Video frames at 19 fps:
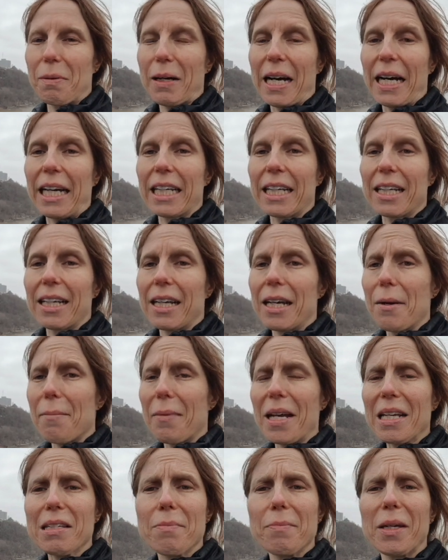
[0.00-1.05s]
but it
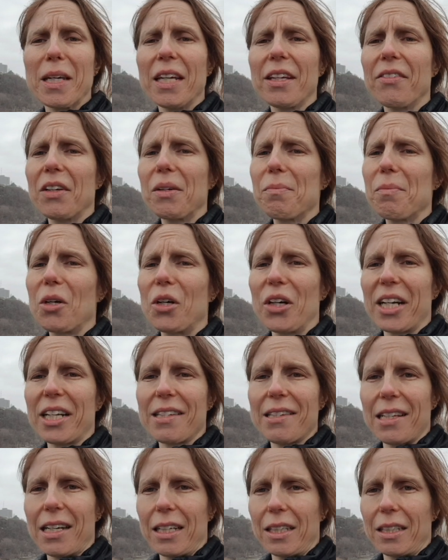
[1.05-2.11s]
makes me even more
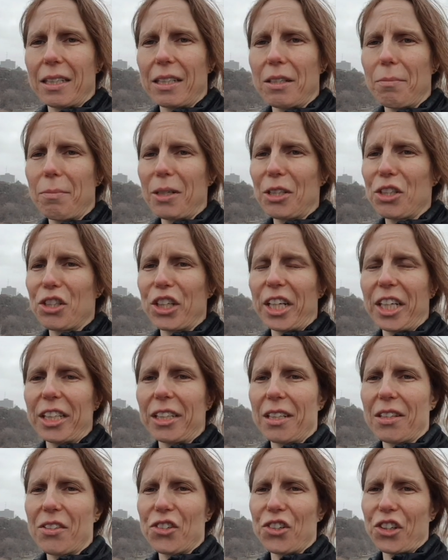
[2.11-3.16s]
excited to be
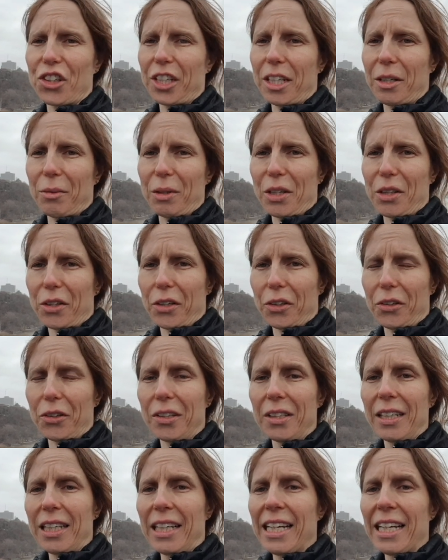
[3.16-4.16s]
sharing this journey with you.